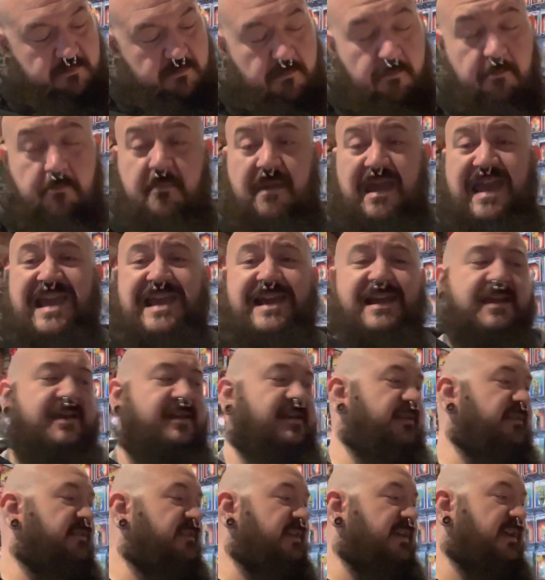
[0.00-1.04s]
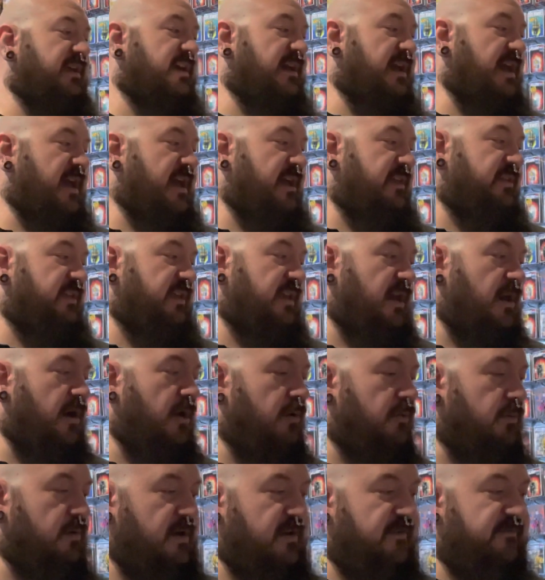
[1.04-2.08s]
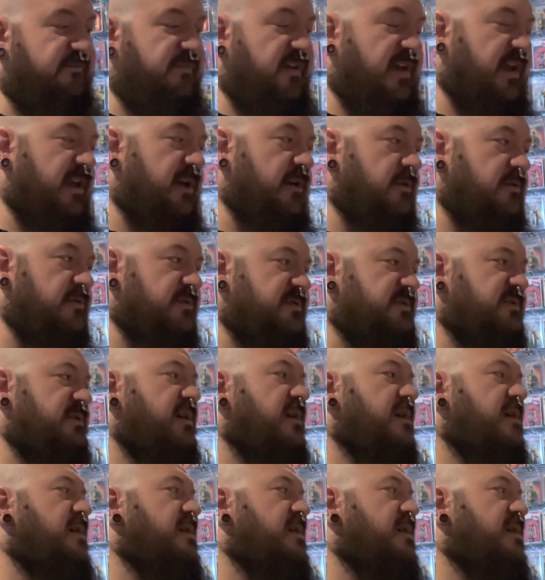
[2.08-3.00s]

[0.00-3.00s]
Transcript: make the O-ring figures.